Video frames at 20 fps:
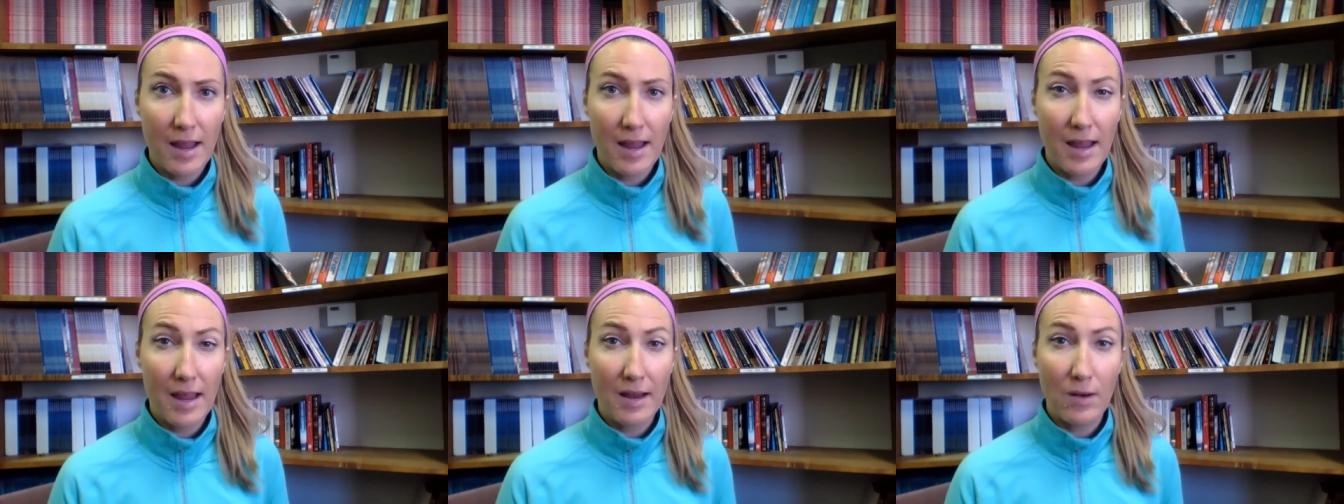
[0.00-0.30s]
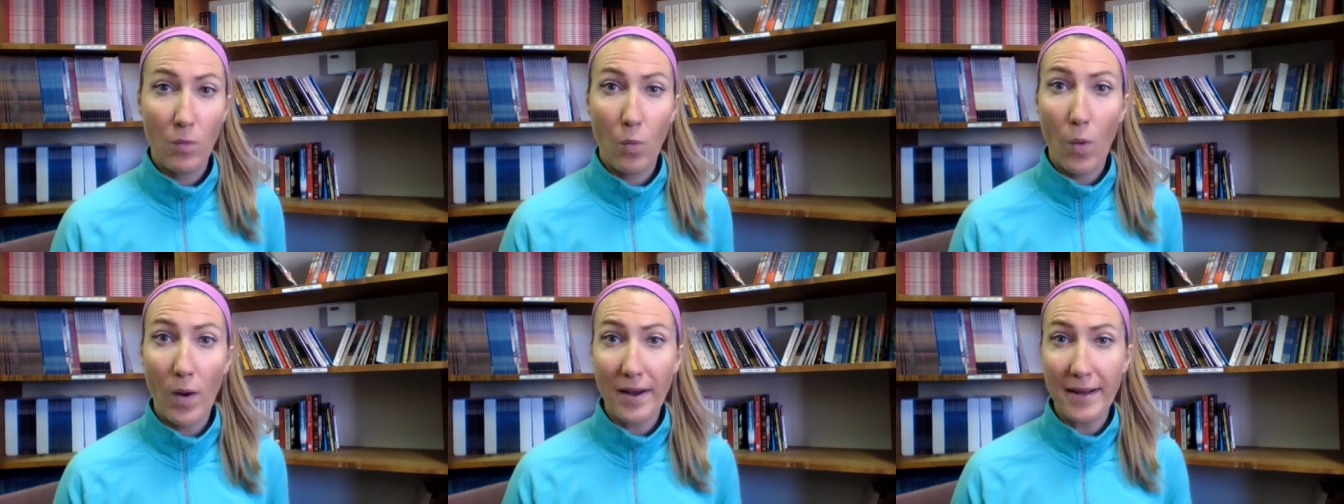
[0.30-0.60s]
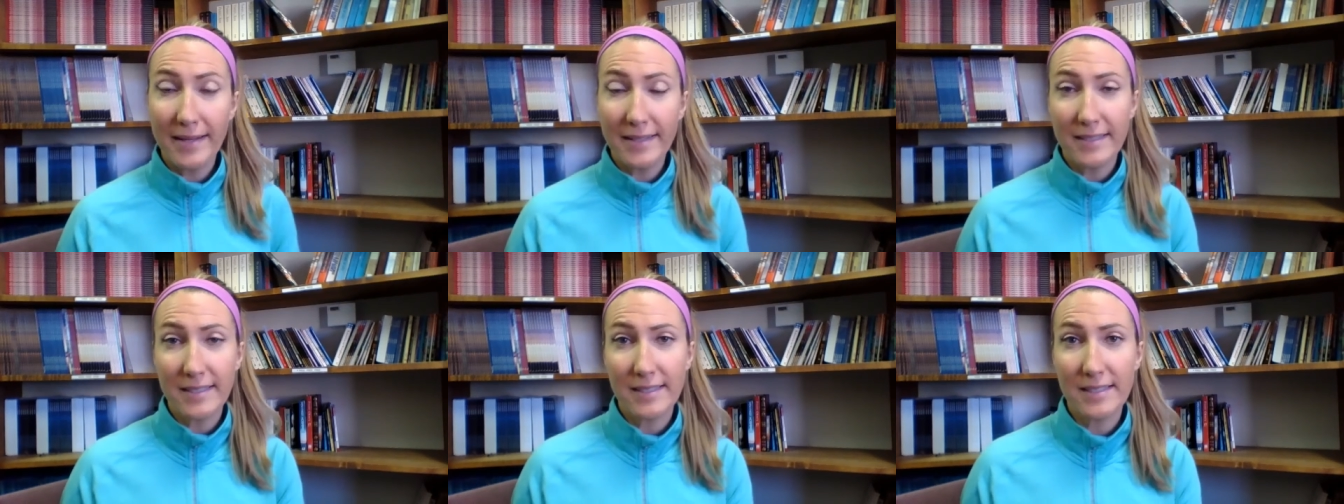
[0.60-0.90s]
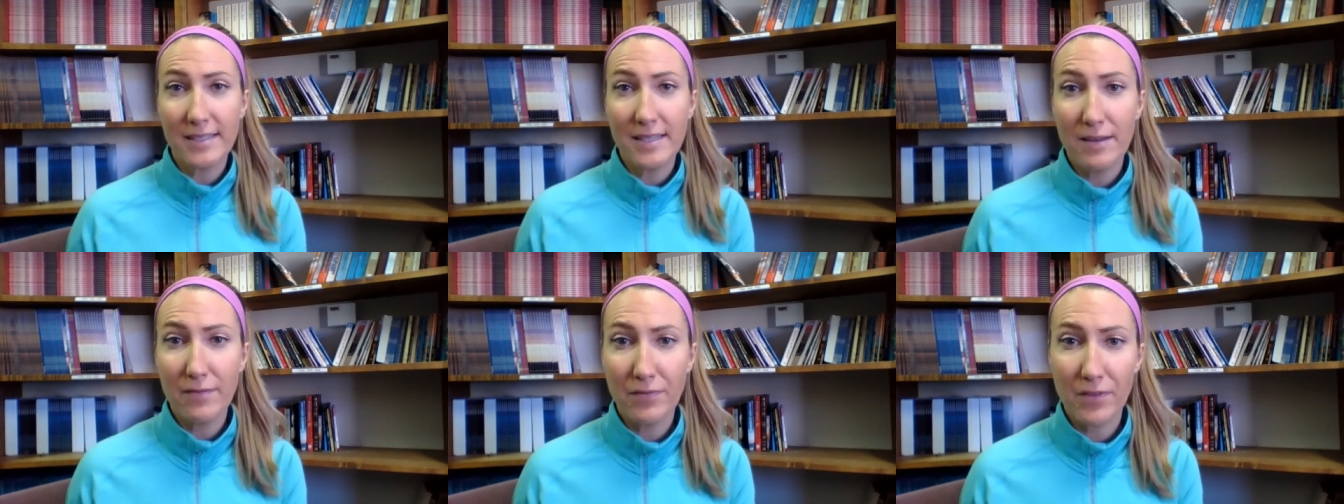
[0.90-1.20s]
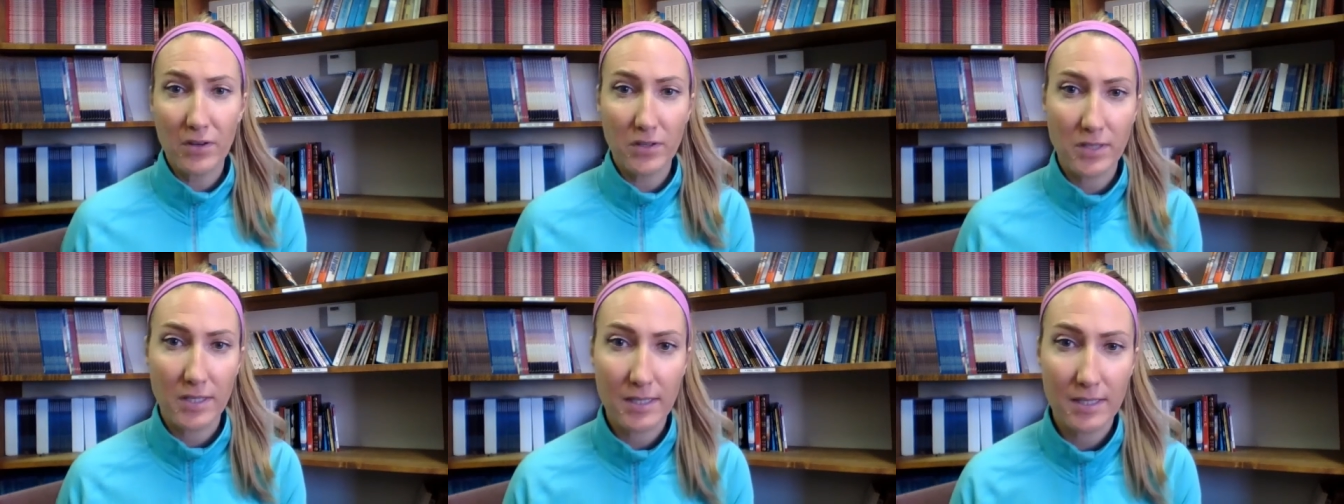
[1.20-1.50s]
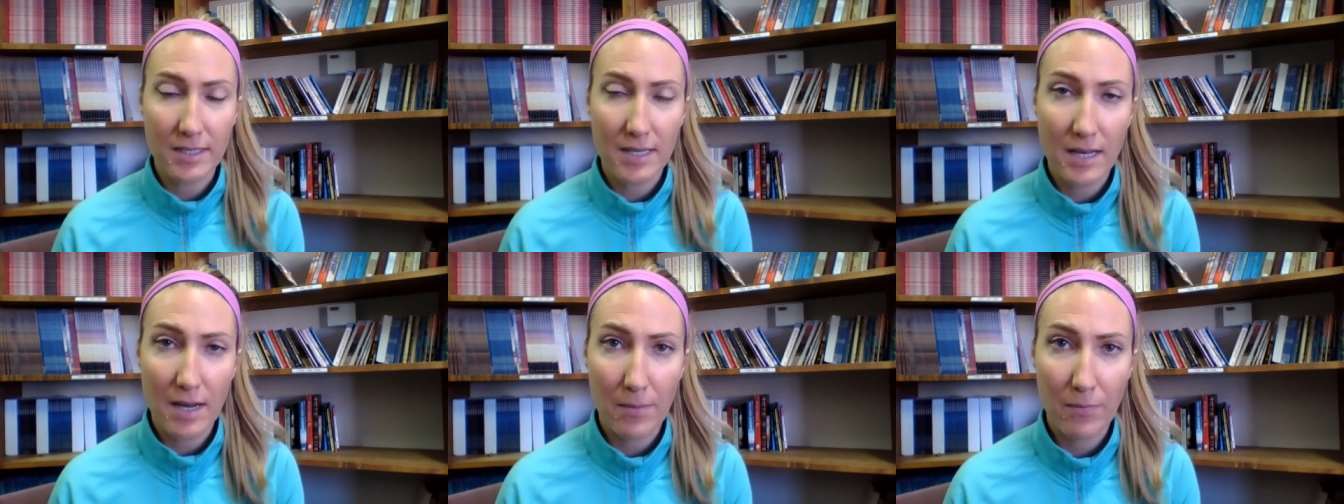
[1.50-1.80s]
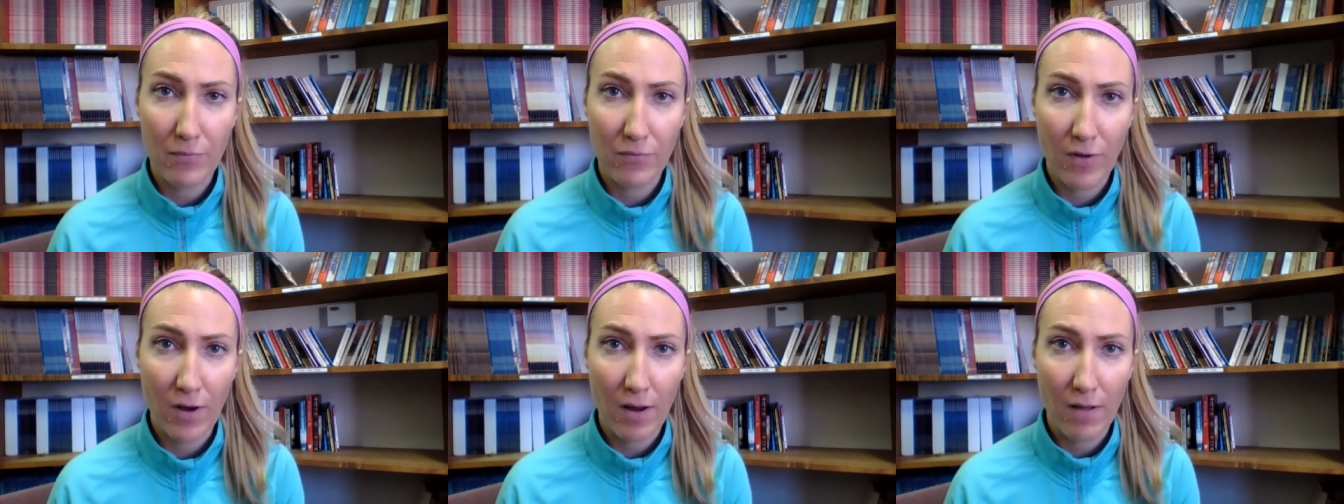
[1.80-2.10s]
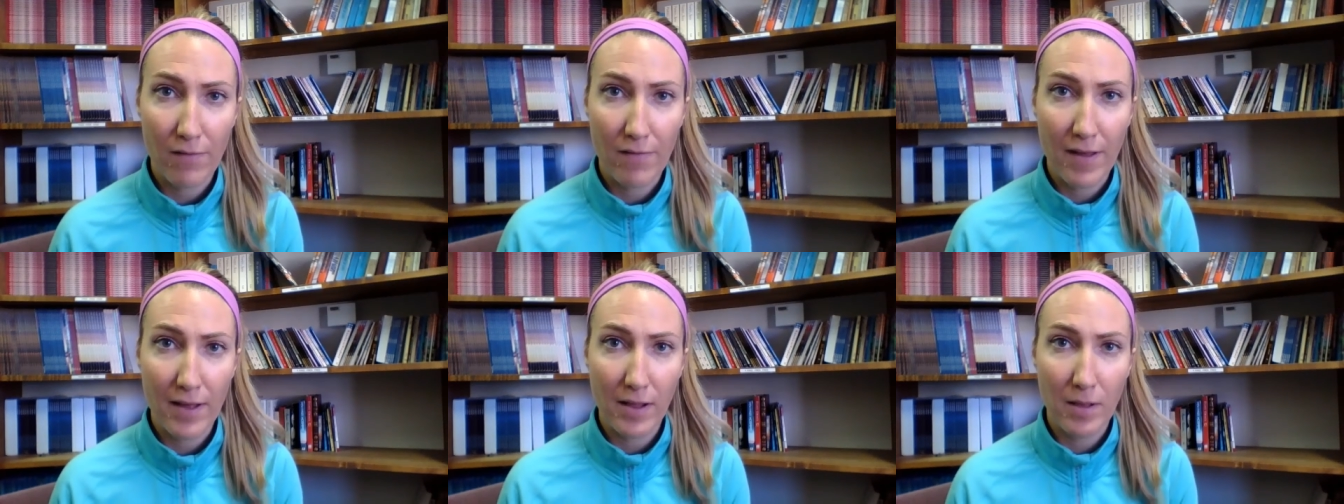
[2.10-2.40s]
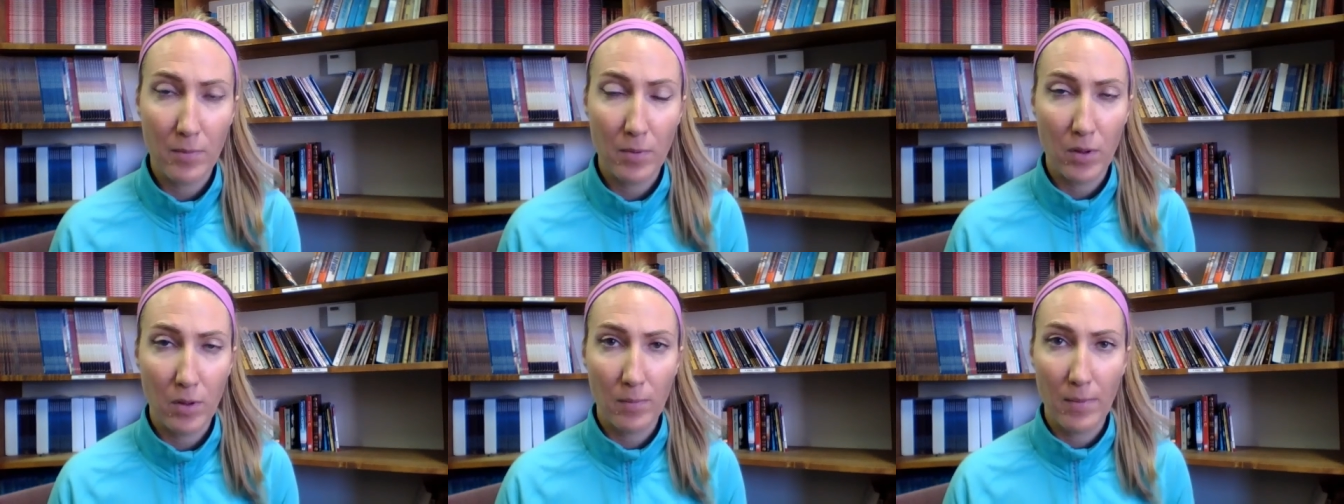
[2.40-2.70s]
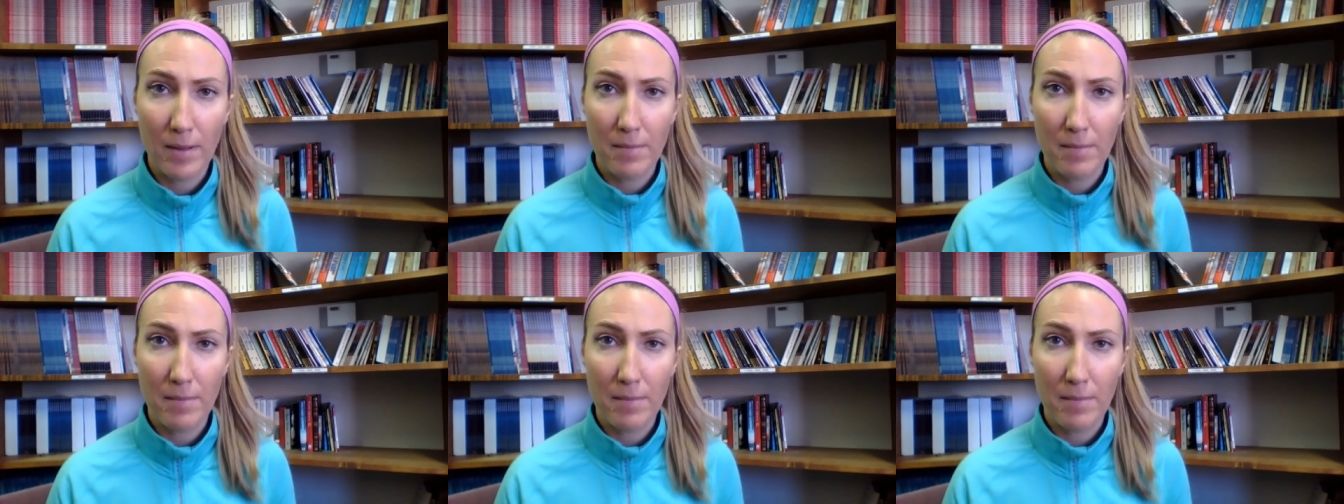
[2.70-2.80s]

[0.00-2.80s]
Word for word: and wanting to see if there's a seat up front available,